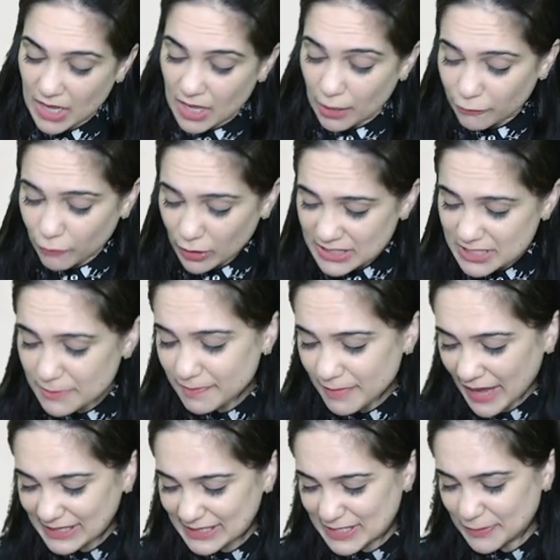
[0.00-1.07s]
What is the
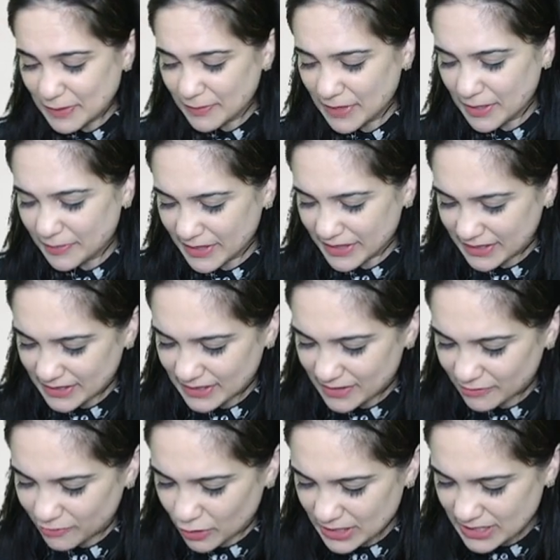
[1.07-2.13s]
maximum limit
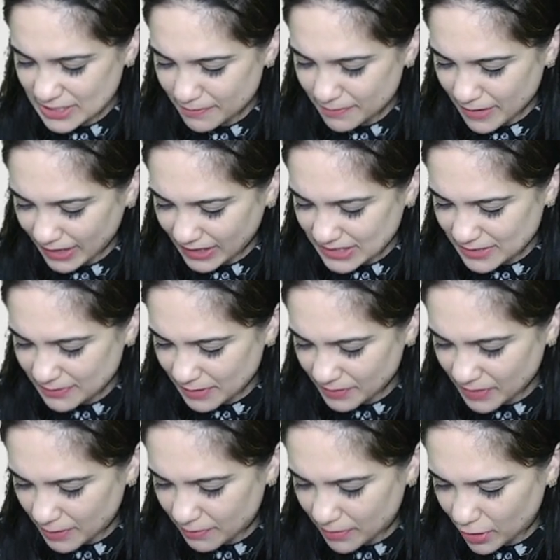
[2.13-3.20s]
what is the maximum
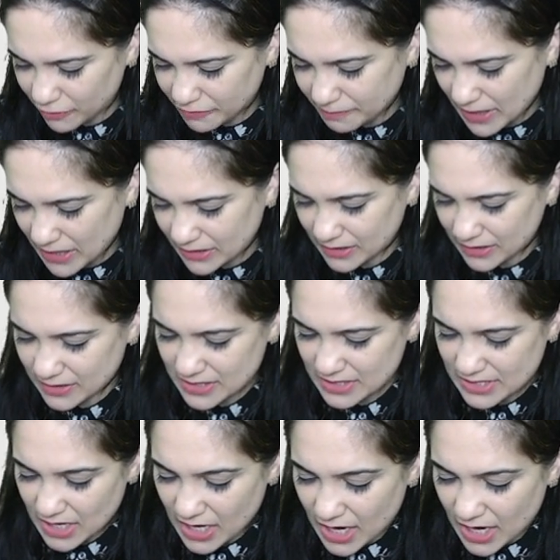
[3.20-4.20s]
number of partners?